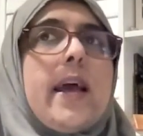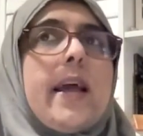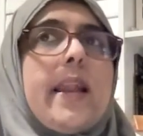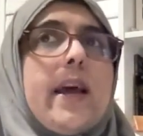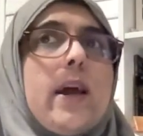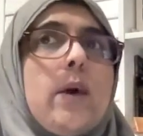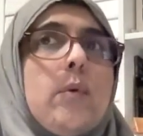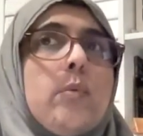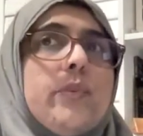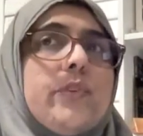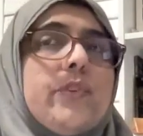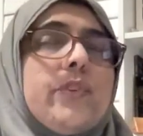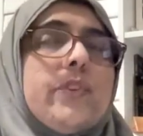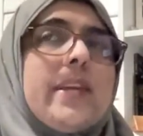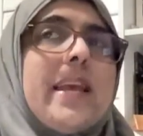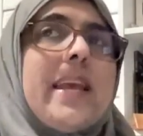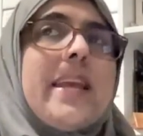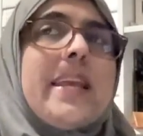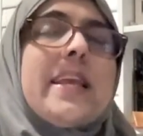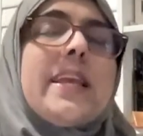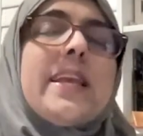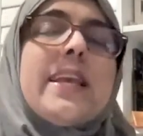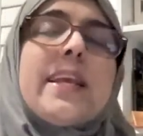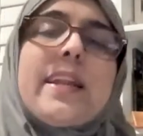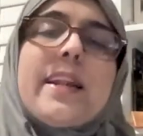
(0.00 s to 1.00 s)
and I was
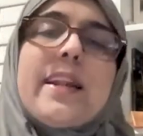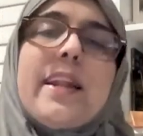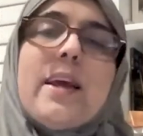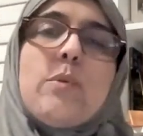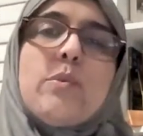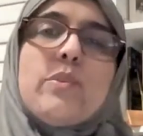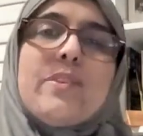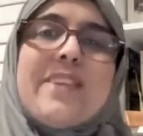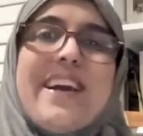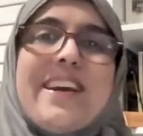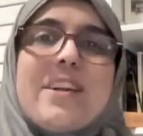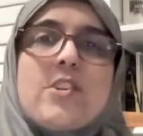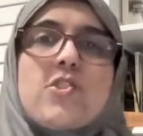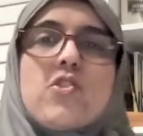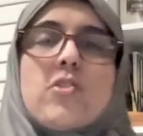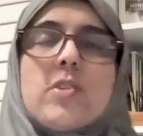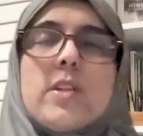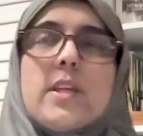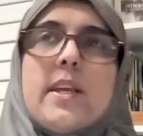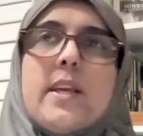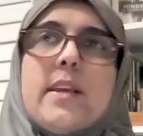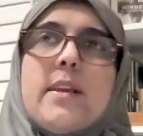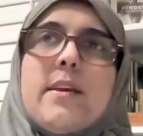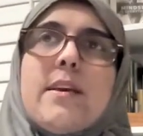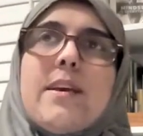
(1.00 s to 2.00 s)
taking it and I was
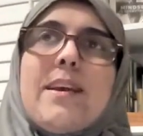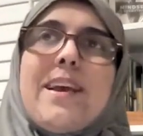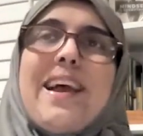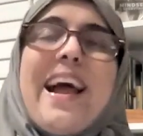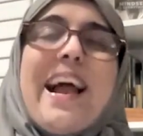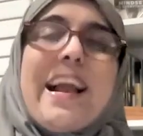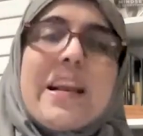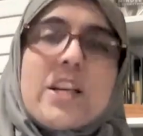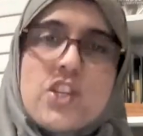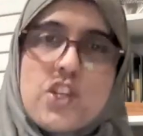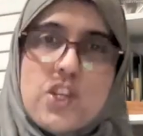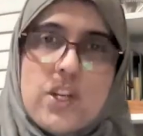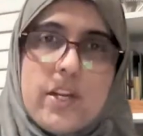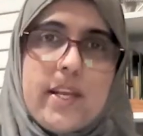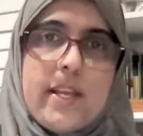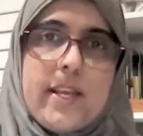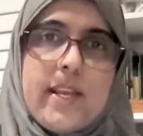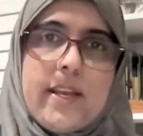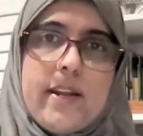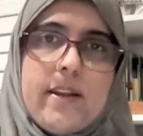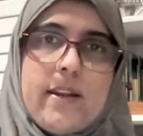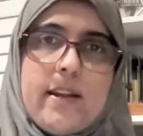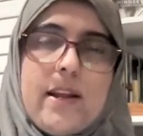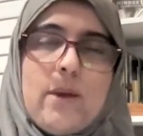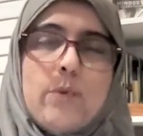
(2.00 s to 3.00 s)
actually actioning
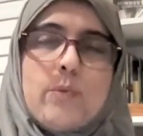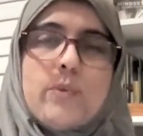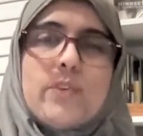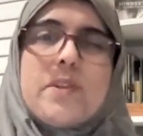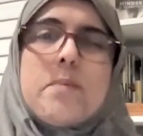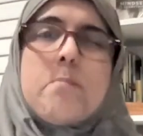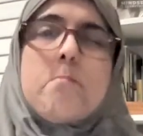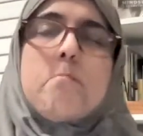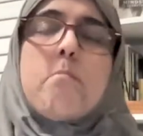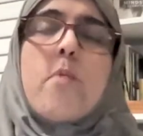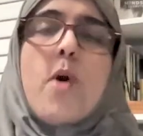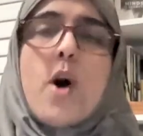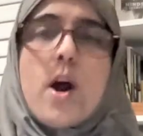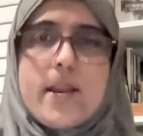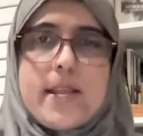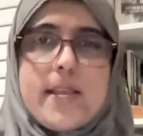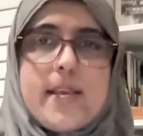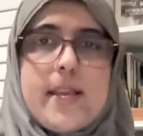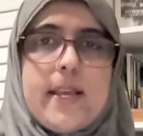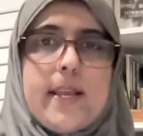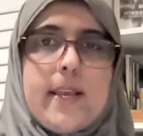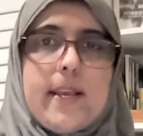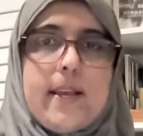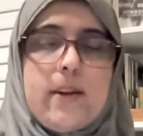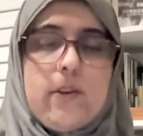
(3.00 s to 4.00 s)
it, I was
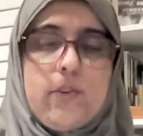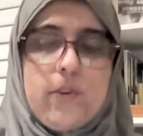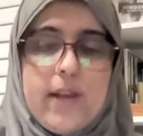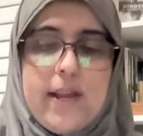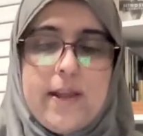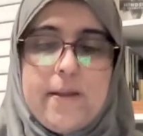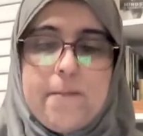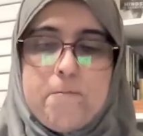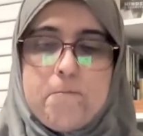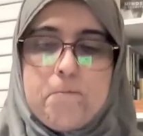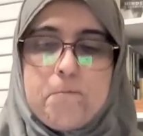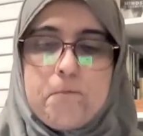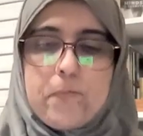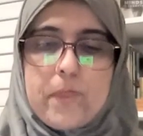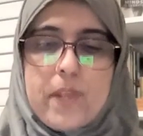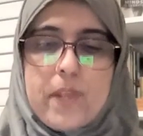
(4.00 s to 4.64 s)
embodying it. Okay.